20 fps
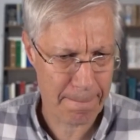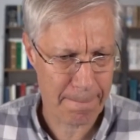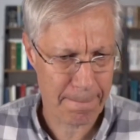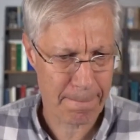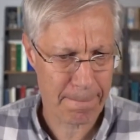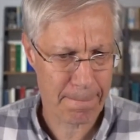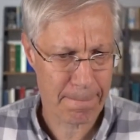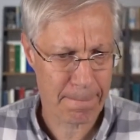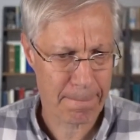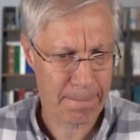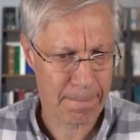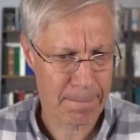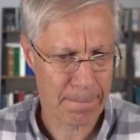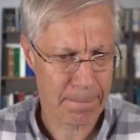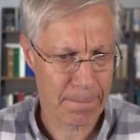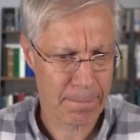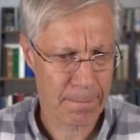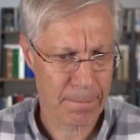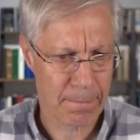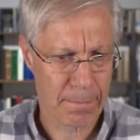
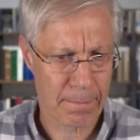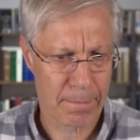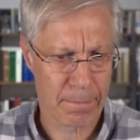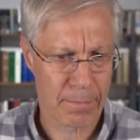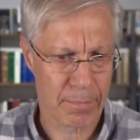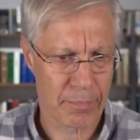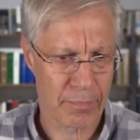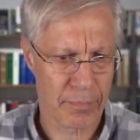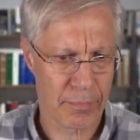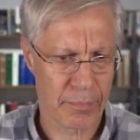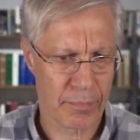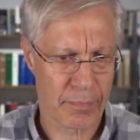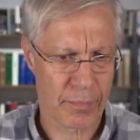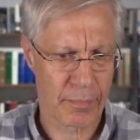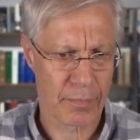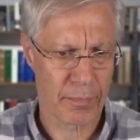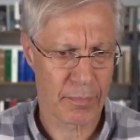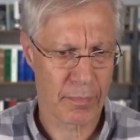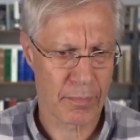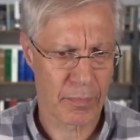
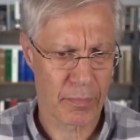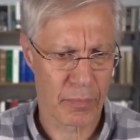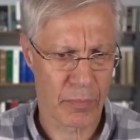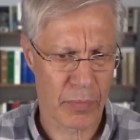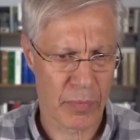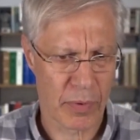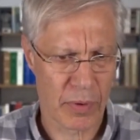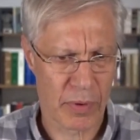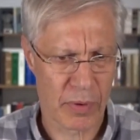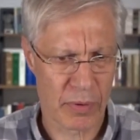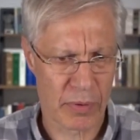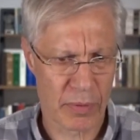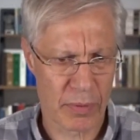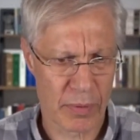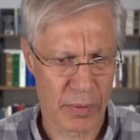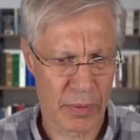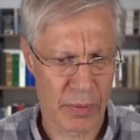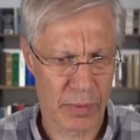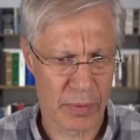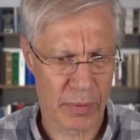
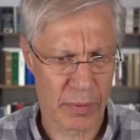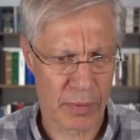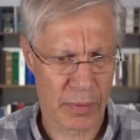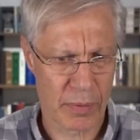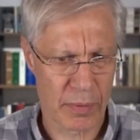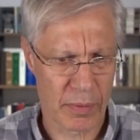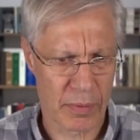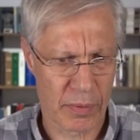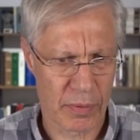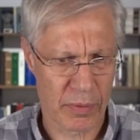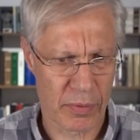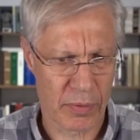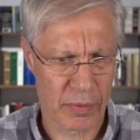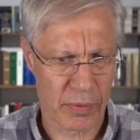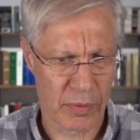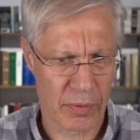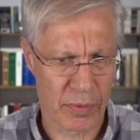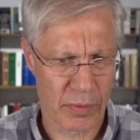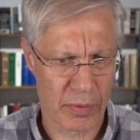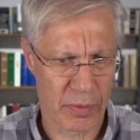
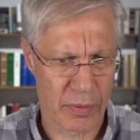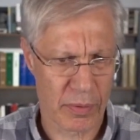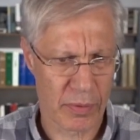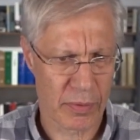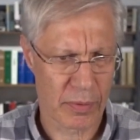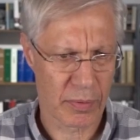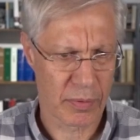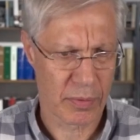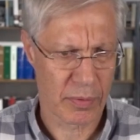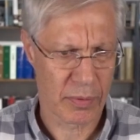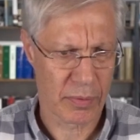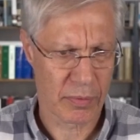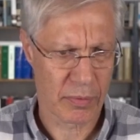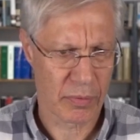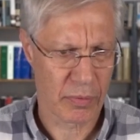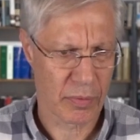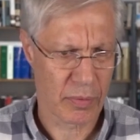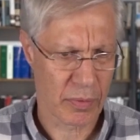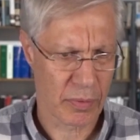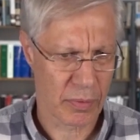
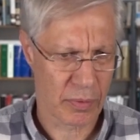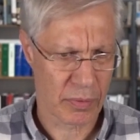Nobody speaks.